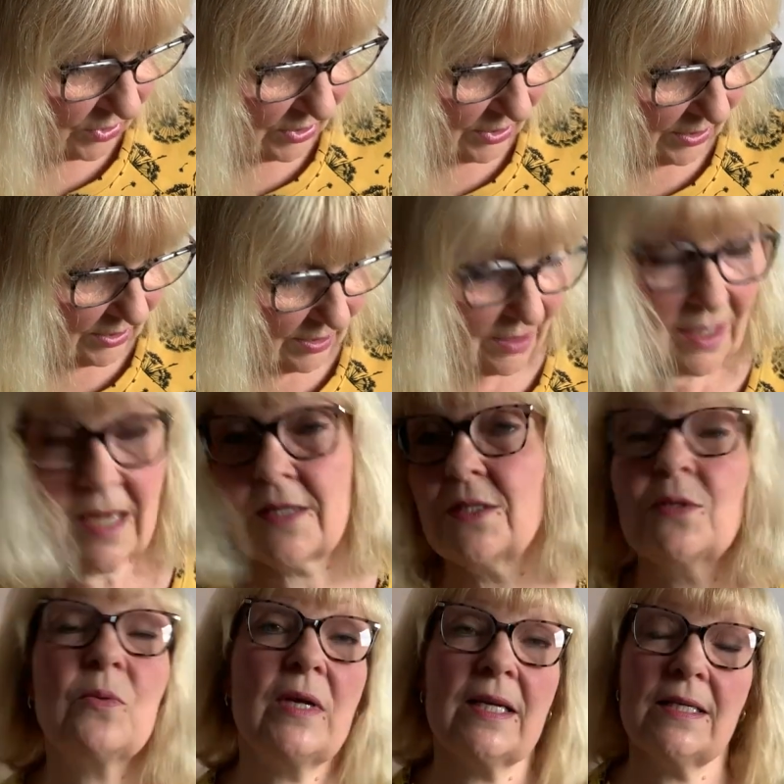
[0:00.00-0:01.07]
to send
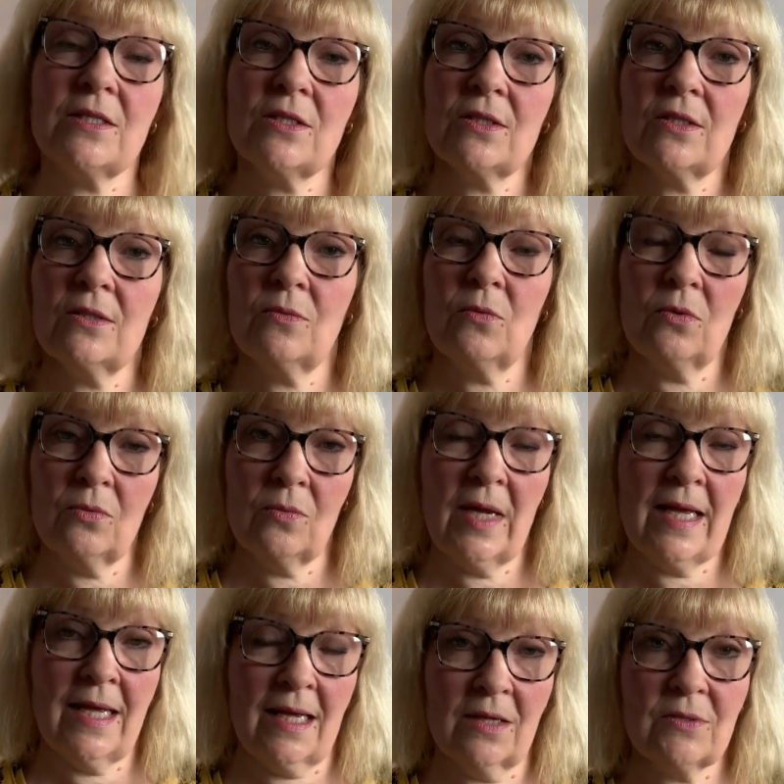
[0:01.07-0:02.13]
away to a wool
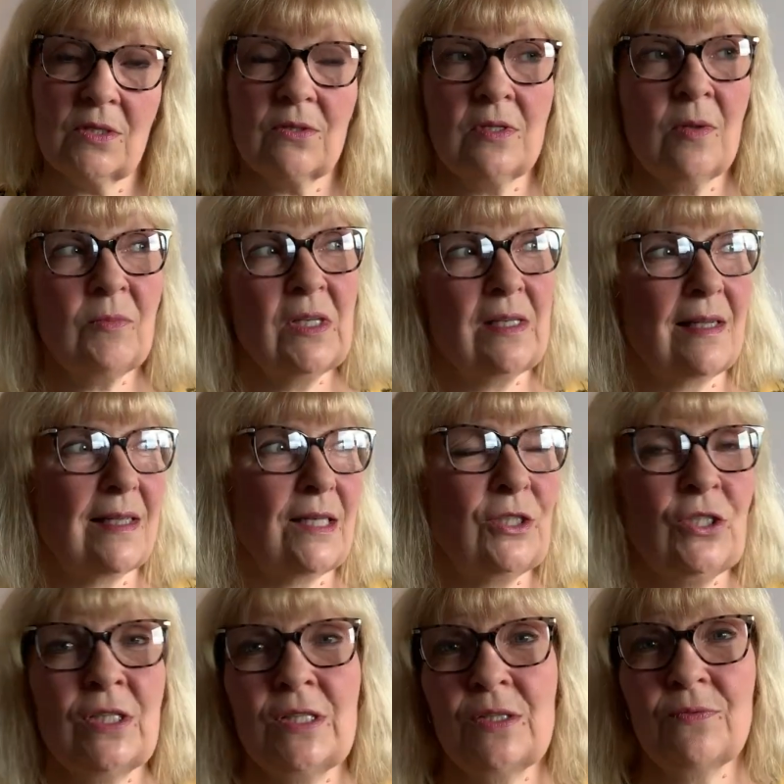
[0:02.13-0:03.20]
warehouse or something like that
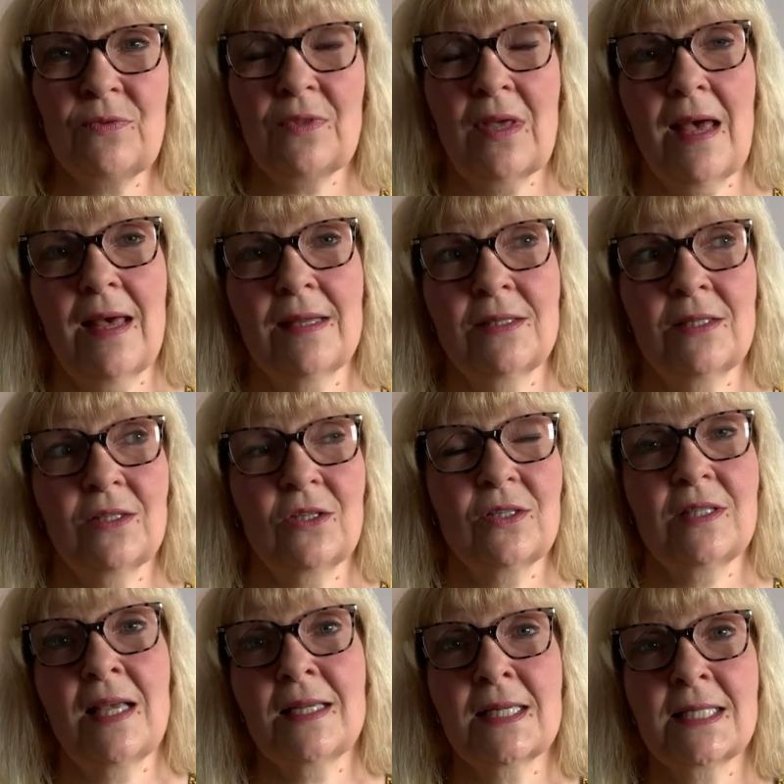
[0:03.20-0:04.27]
just for that, because
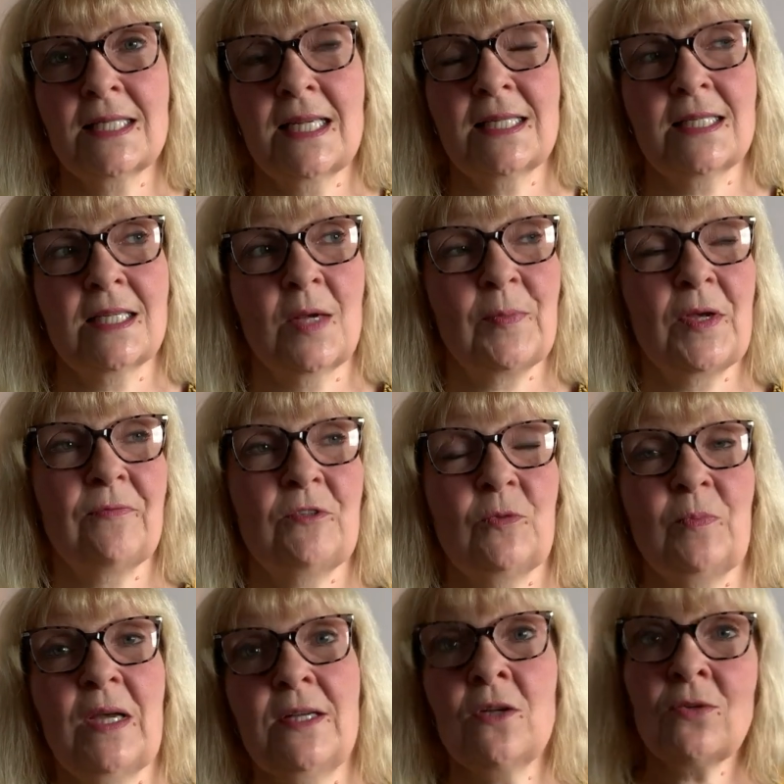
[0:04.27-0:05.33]
then I'd end up having to
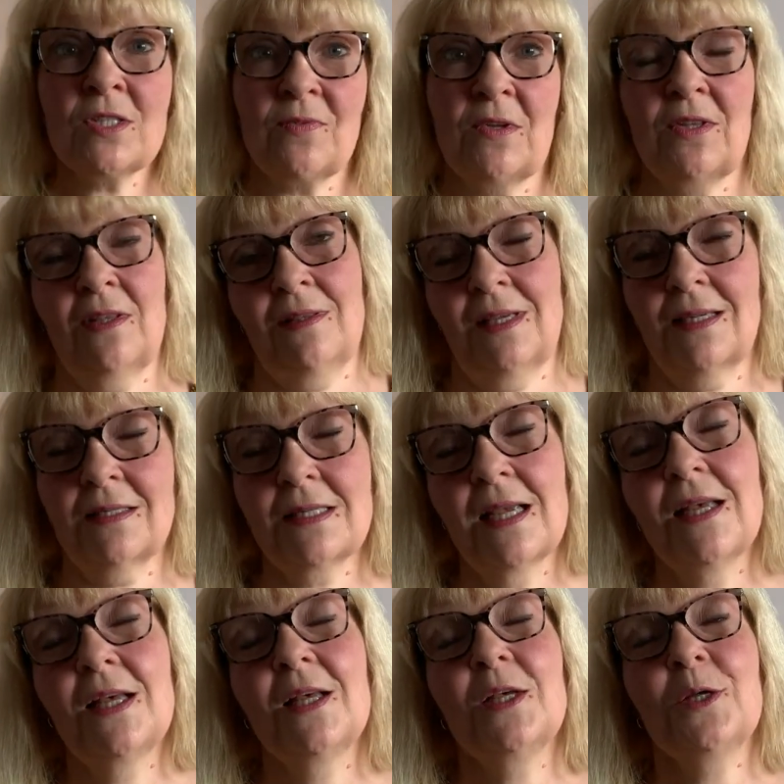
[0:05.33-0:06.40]
buy lots of other things
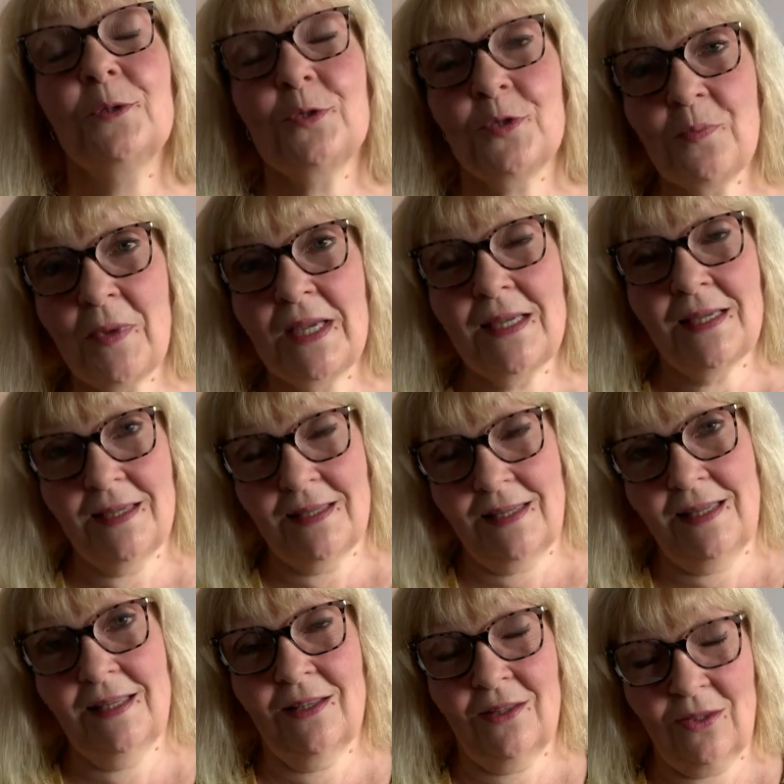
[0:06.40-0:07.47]
to make
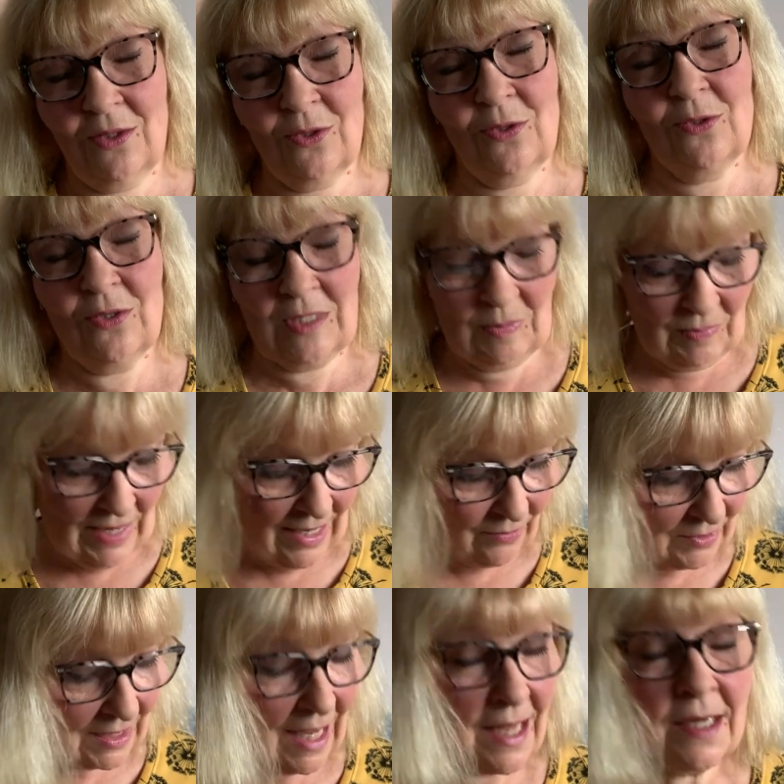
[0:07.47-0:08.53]
it the
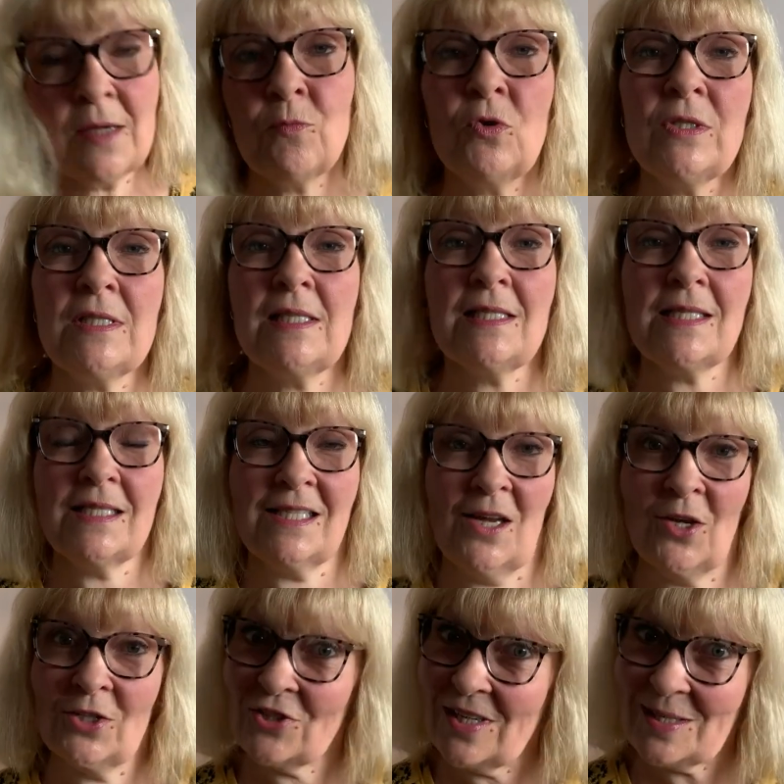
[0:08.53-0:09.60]
£30, and I wanted to
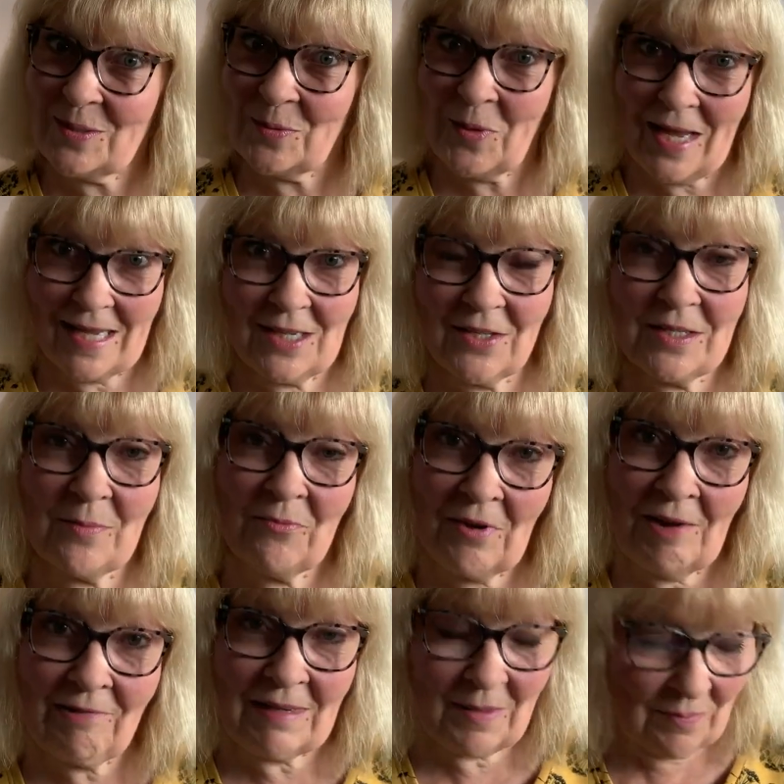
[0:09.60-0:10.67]
start straight away because I'm
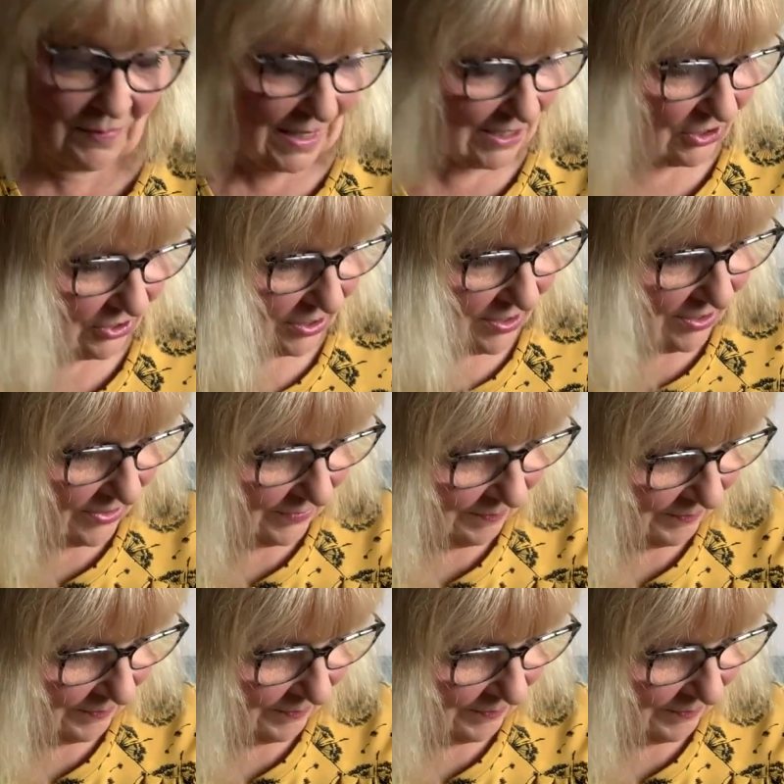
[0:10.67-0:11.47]
very impatient.